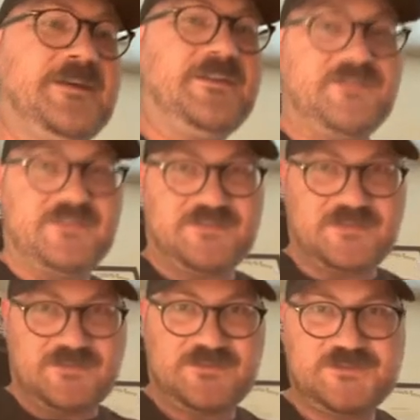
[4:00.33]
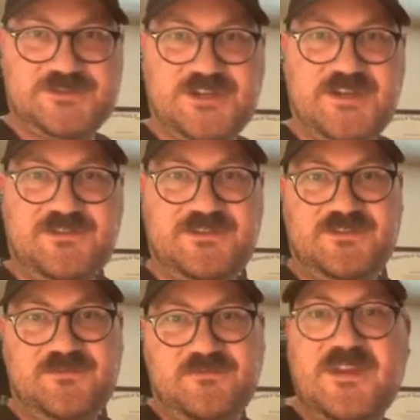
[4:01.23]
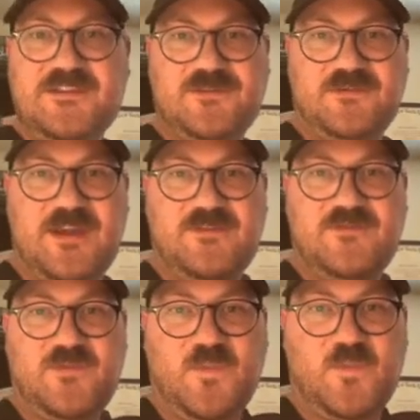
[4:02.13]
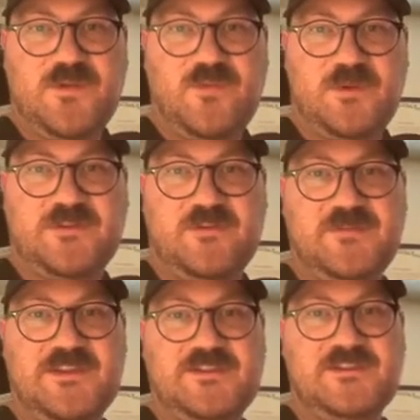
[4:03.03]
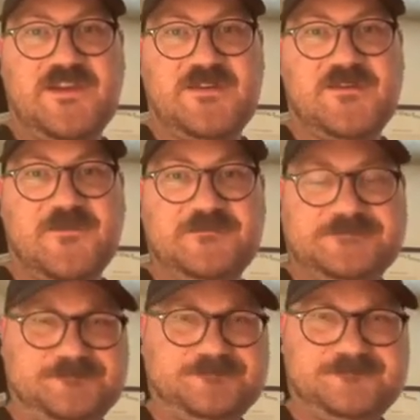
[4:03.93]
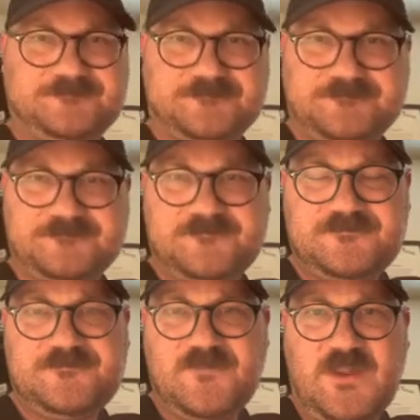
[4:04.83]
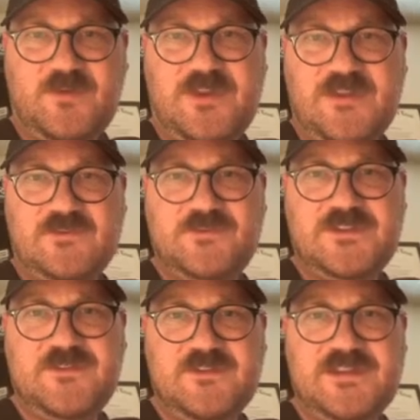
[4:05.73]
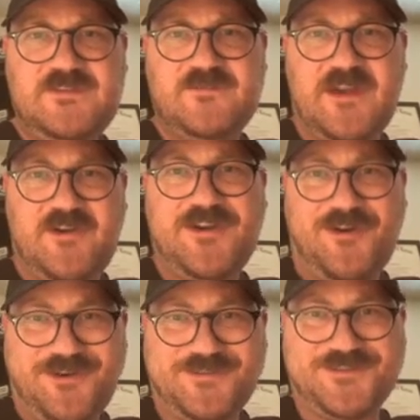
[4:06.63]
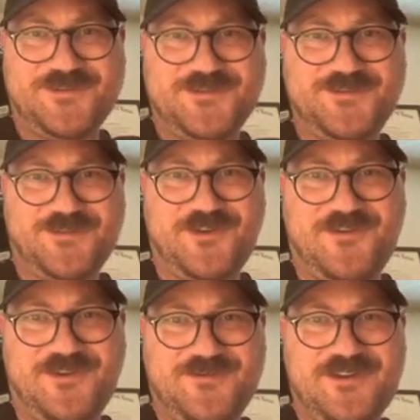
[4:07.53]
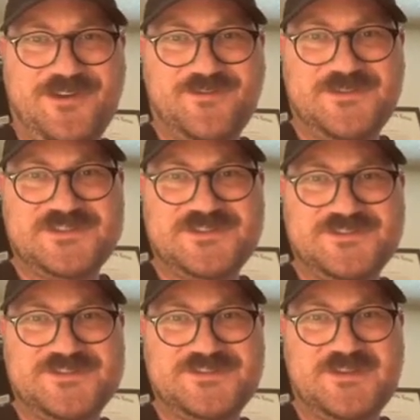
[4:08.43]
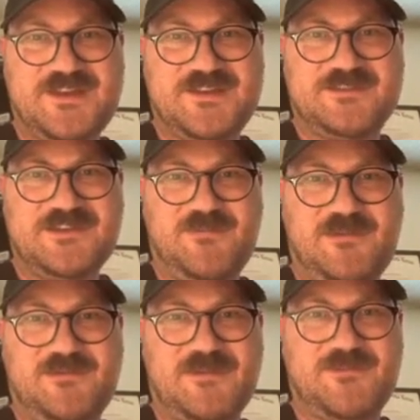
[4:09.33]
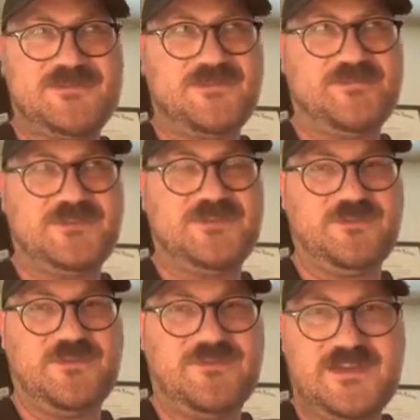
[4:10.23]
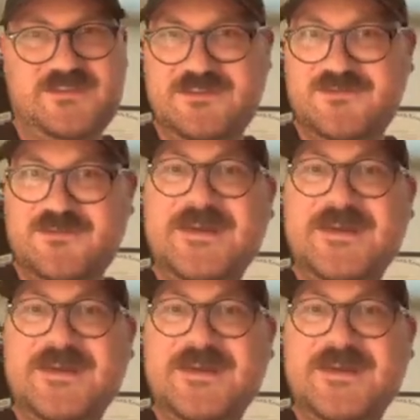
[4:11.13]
This is just messing around with one complete set here. Okay, losing the lead very hard to a Ludicolo there, which is double, maybe triple super effective